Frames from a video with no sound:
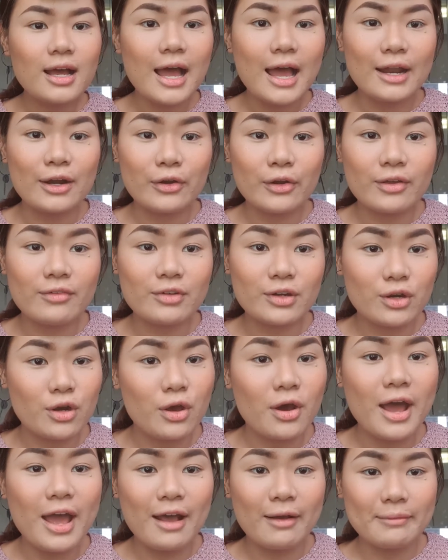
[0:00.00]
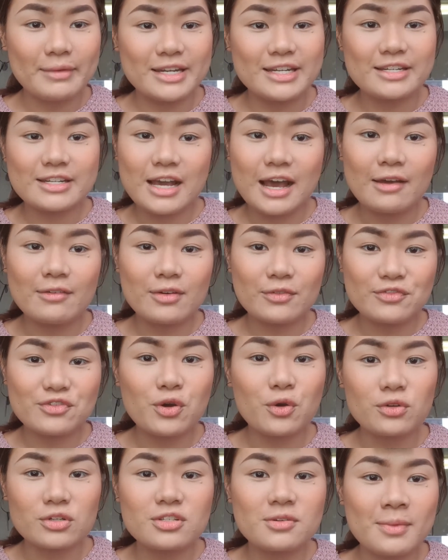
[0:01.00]
I don't even know how many times I've
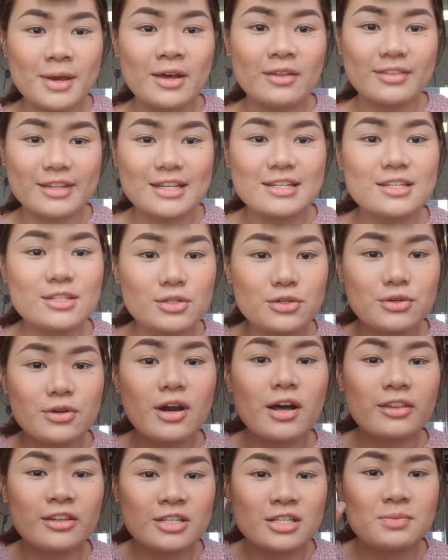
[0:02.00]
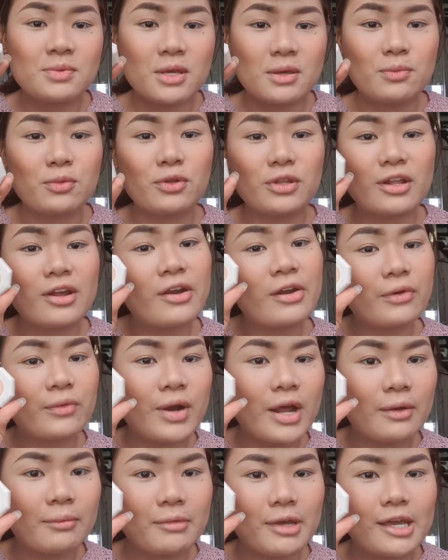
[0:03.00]
talked about this to other people that are
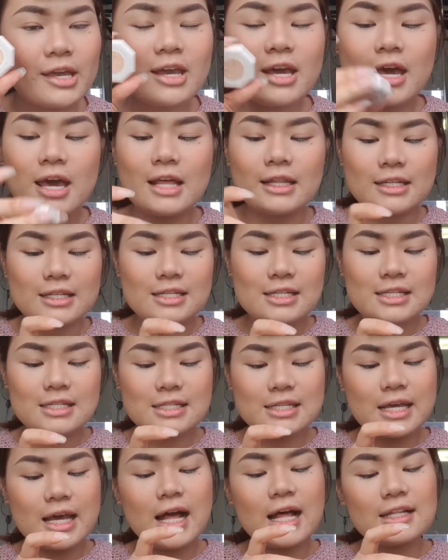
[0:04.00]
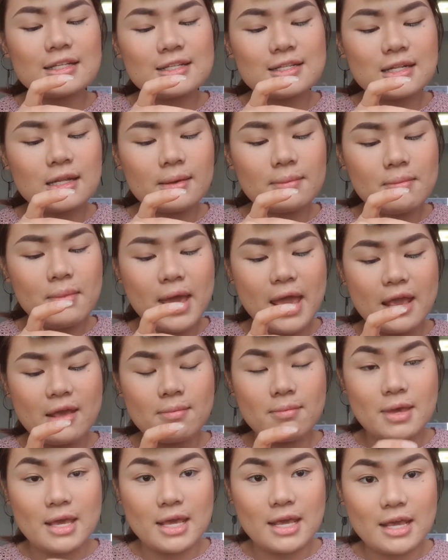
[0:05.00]
around me. This is the Hustla
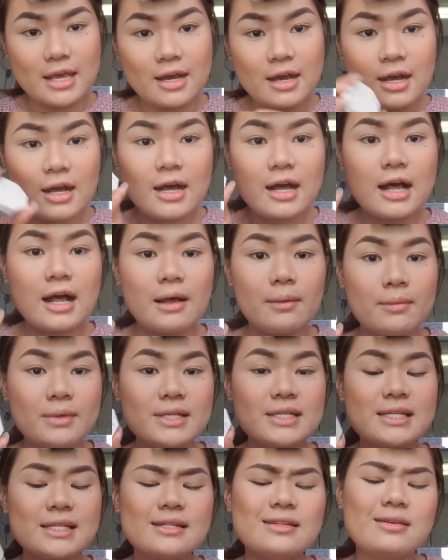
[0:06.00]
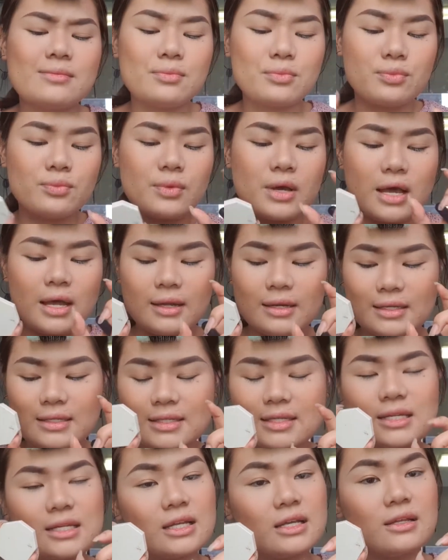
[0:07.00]
baby. It's in the
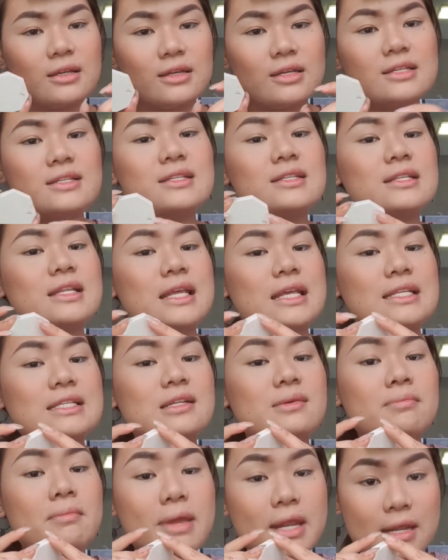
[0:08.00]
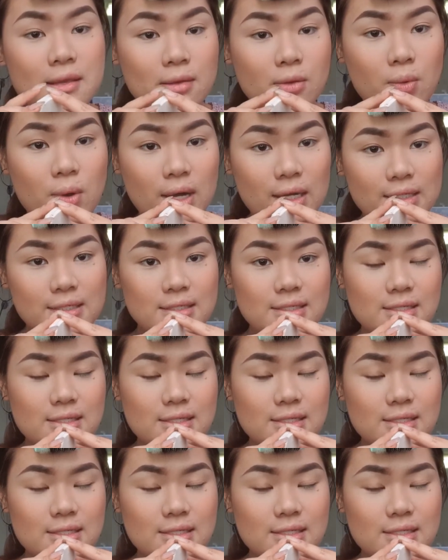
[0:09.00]
it's the mini ones.